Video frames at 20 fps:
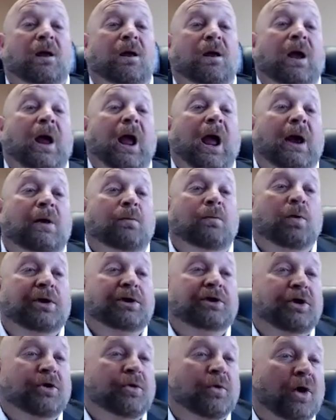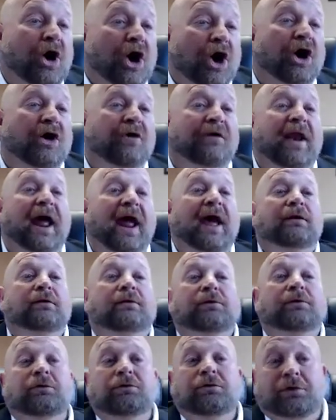And when you earn that,
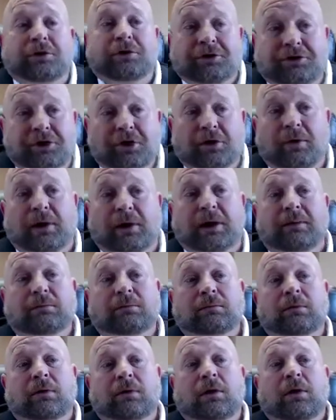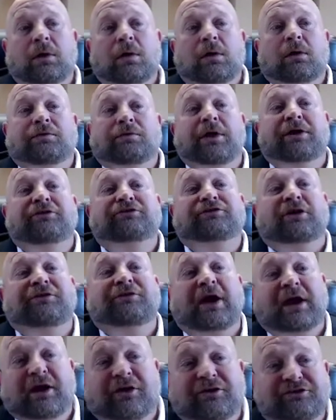you can do it. Then you start
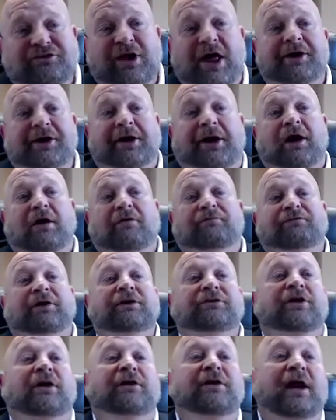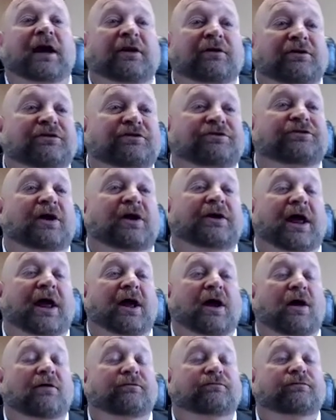taking a Saturday off. Then you start taking a Sunday
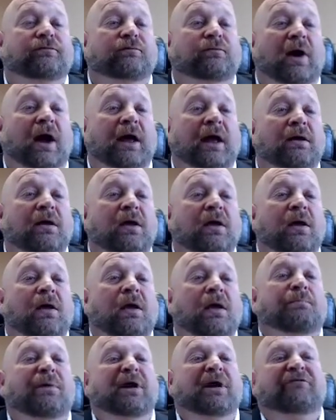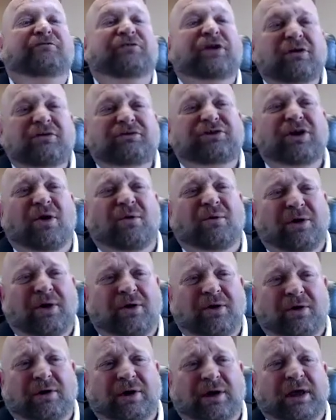off, right? But if you don't
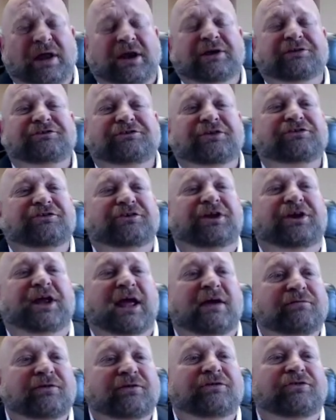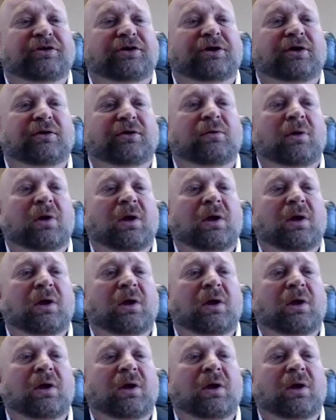earn it and it's just given to you,